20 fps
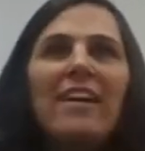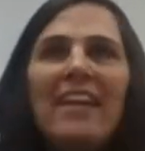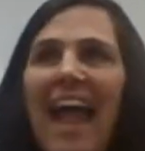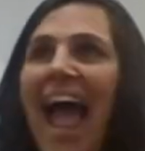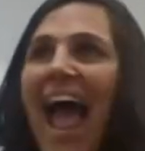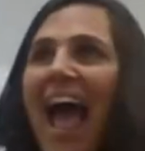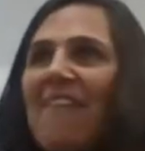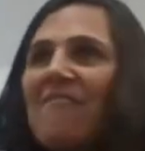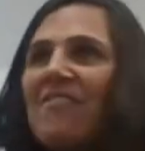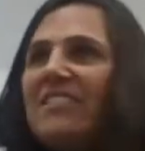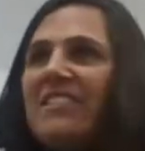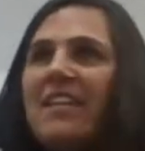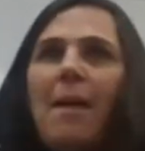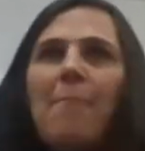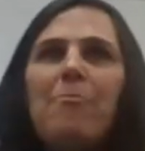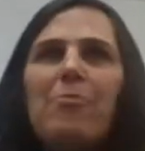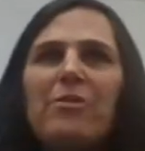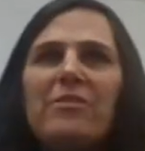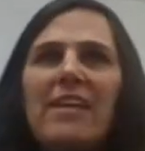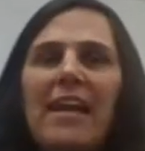so that you can
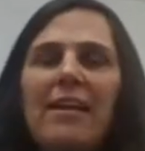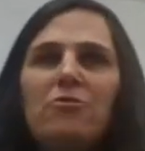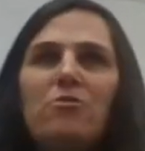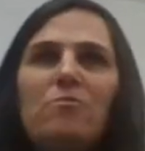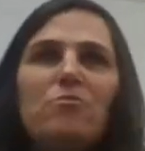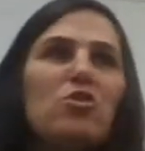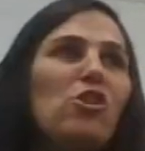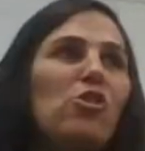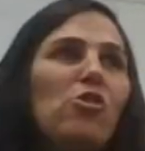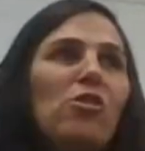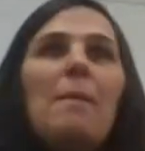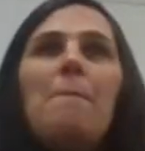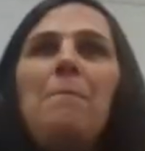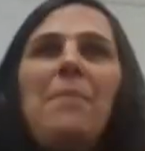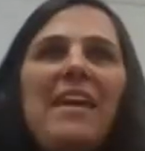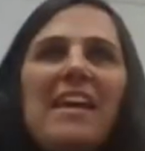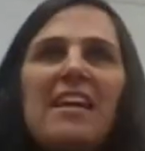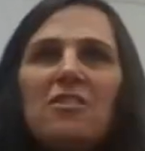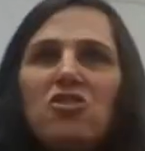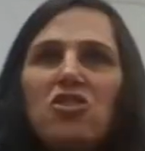have a temper tantrum,
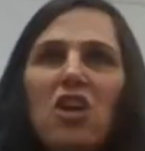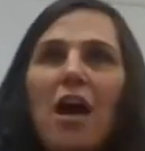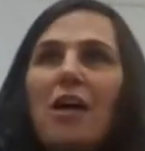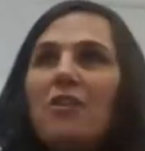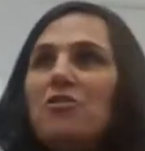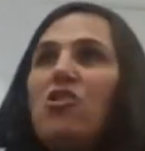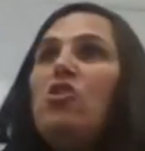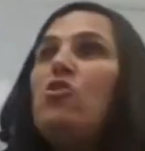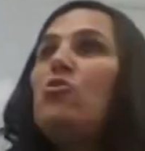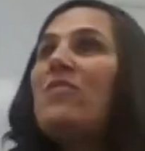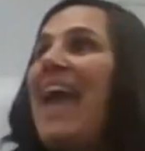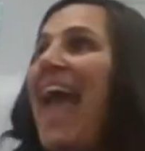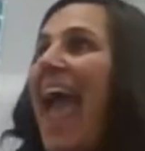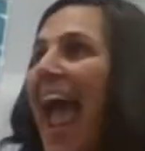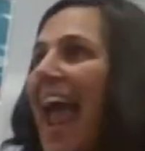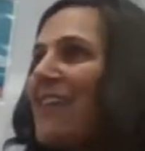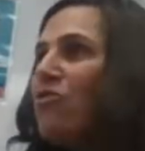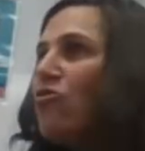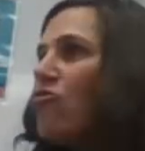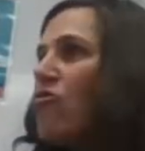so you can be a child,
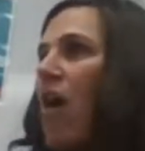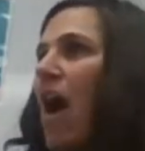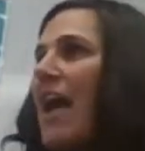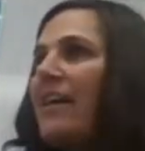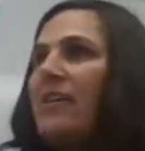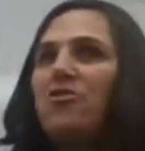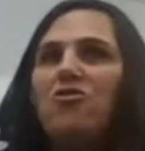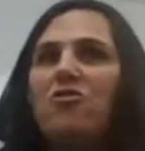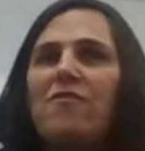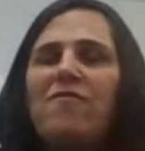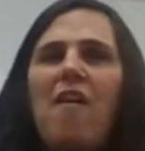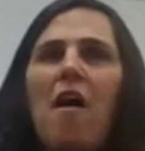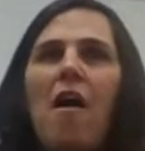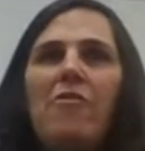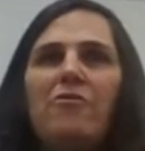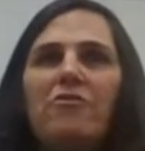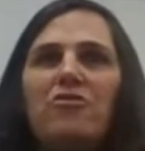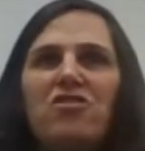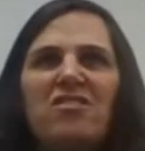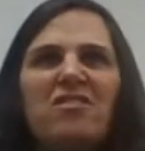so you can cry
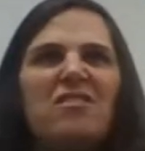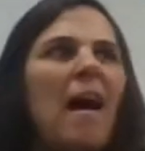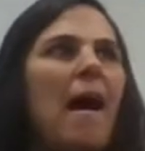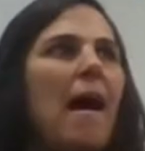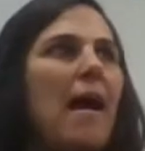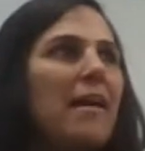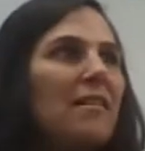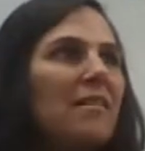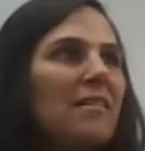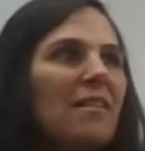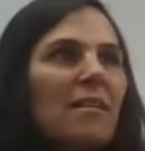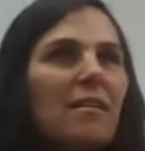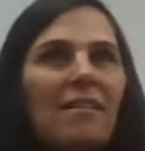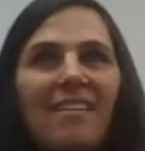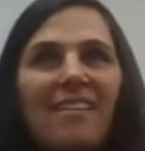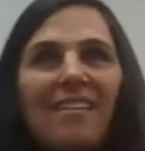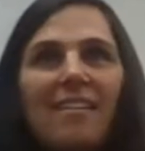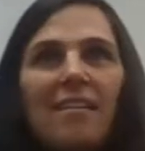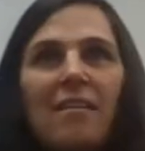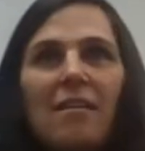because your father just died.